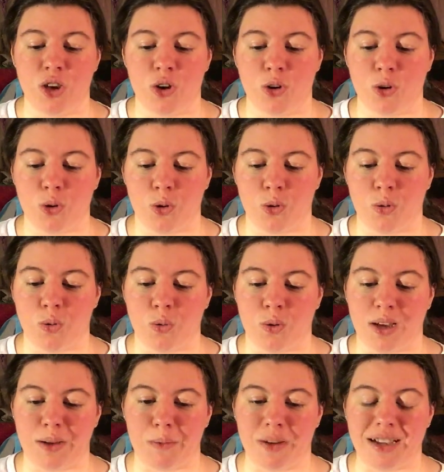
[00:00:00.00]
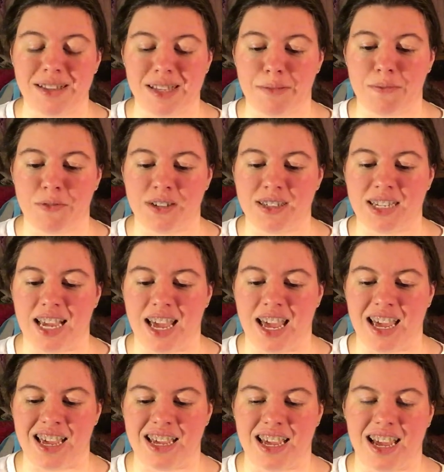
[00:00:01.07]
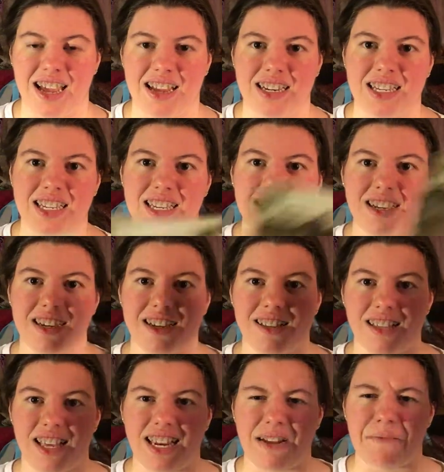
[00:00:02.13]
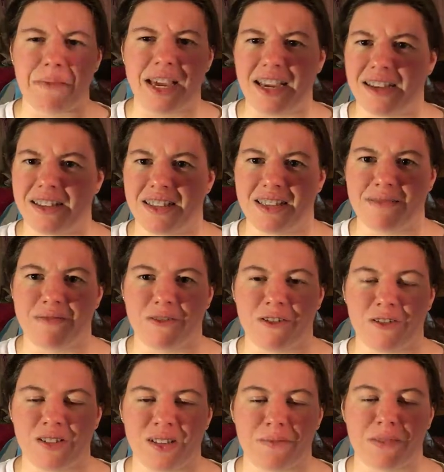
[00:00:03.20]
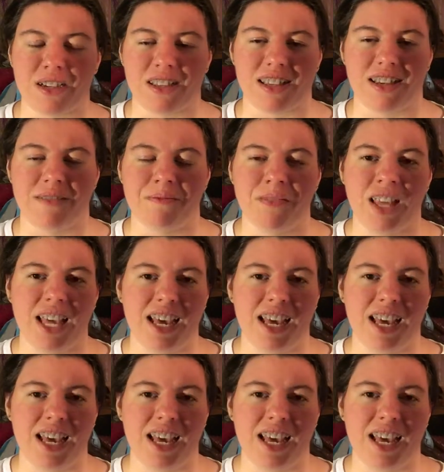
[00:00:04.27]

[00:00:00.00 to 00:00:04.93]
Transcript: who wakes up one day and he is in a maze for some reason.